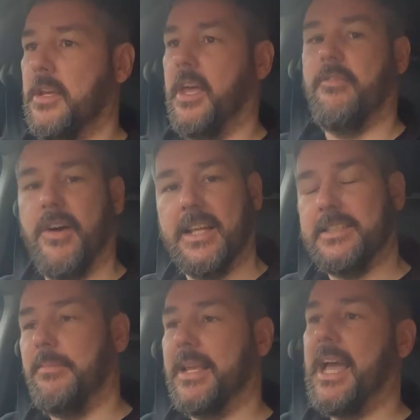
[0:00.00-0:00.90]
In fact,
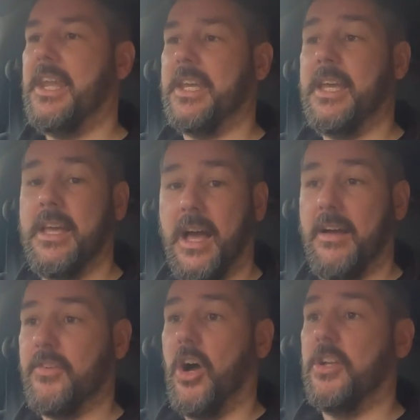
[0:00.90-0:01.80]
in my Caddy,
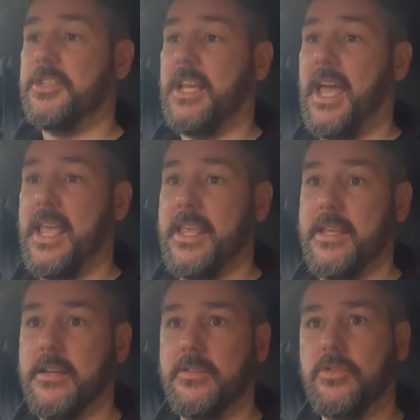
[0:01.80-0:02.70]
I've got a
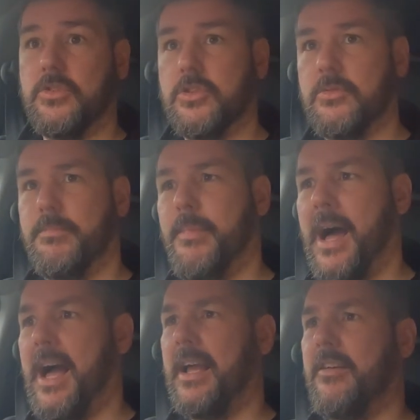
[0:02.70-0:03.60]
Mark